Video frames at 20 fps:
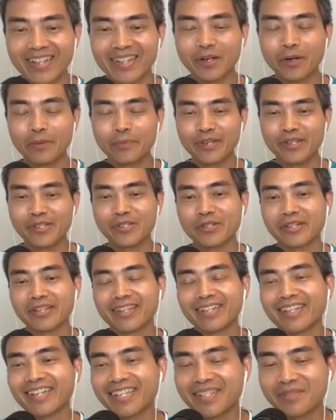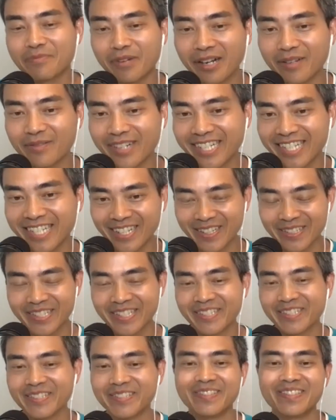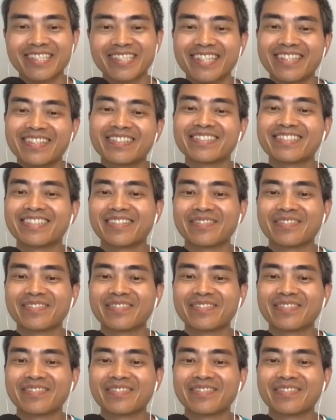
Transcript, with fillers: I hope you enjoy the next Broadway show too. So yeah,